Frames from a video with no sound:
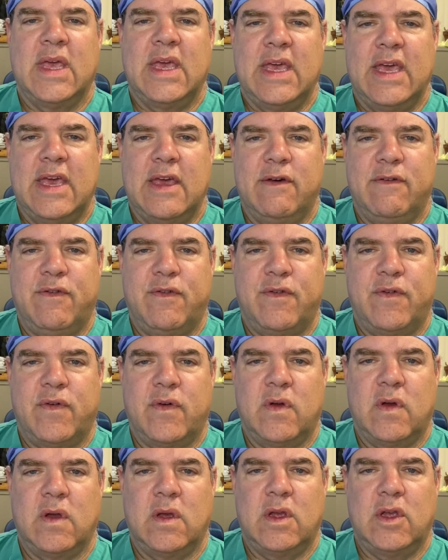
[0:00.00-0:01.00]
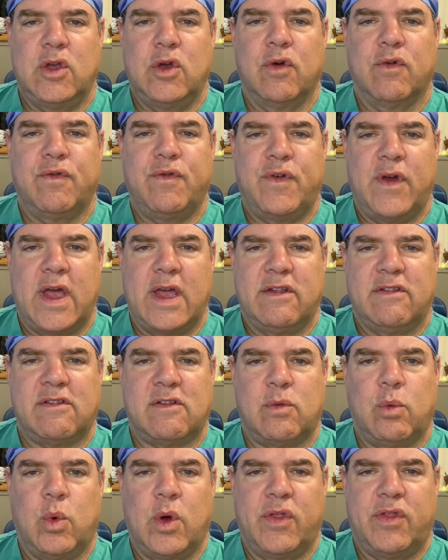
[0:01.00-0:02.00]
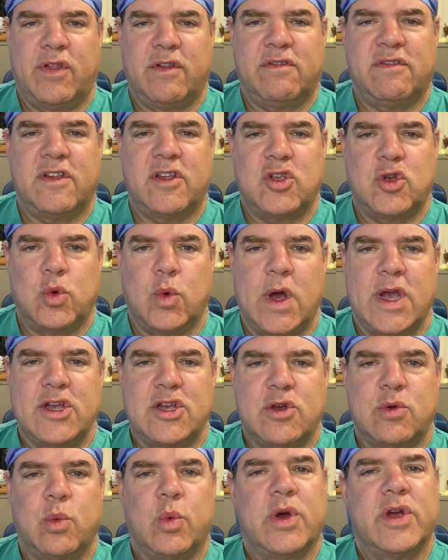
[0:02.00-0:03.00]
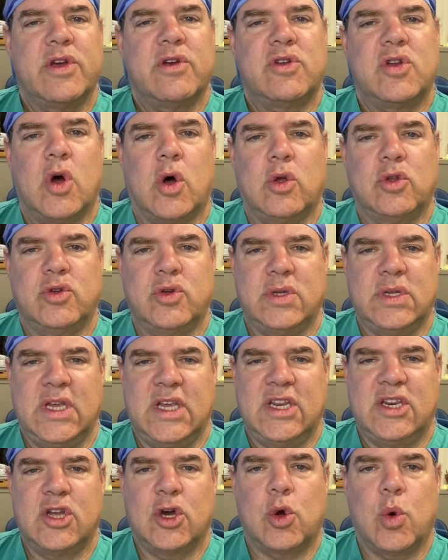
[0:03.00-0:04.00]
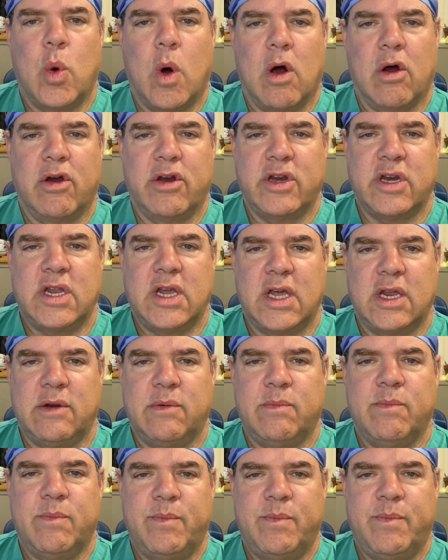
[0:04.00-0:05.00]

if you're faced with a situation where you're told you need to quarantine.